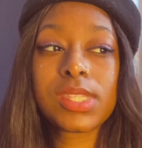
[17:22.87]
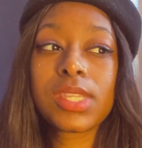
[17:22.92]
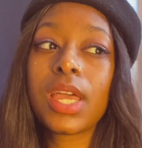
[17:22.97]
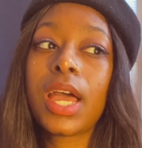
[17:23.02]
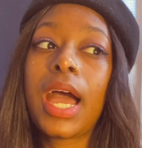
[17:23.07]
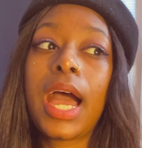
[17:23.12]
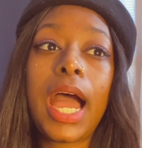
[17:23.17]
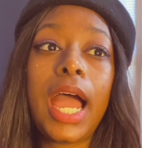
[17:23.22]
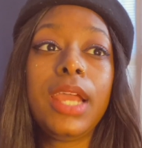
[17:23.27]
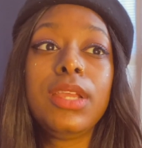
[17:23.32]

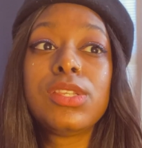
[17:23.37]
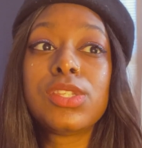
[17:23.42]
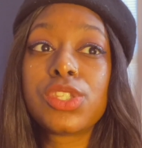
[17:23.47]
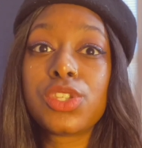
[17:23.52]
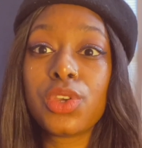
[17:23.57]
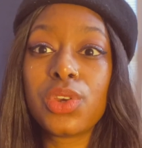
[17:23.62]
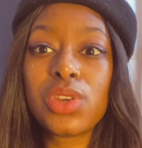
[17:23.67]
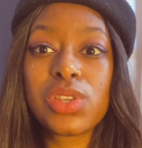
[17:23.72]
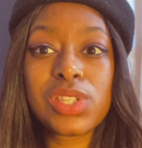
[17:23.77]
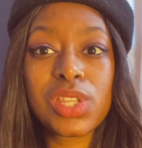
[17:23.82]
I
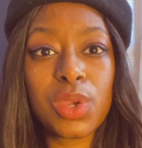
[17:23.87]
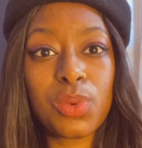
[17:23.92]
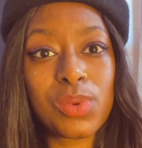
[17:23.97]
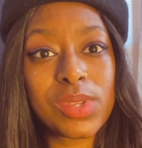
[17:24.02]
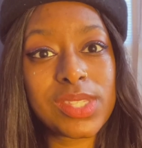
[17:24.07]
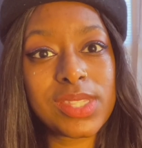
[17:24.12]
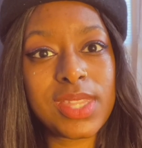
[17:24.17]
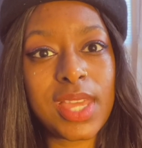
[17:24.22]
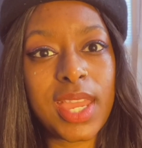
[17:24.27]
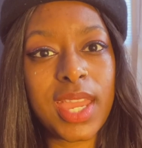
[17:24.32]
seriously was
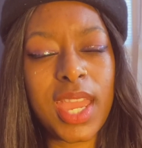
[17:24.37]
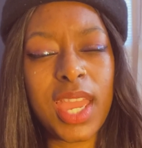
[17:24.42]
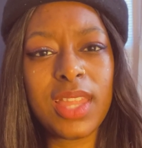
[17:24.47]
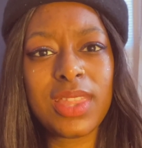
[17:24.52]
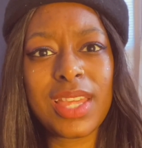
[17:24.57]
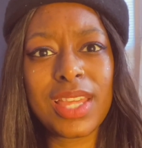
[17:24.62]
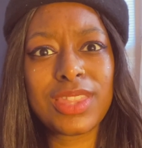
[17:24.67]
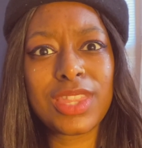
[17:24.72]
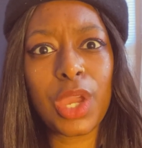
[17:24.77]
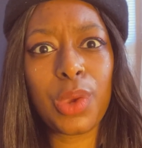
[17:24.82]
thinking
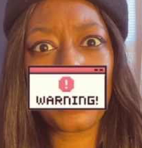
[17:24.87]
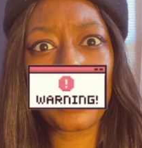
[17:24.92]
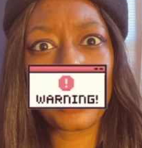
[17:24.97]
that they were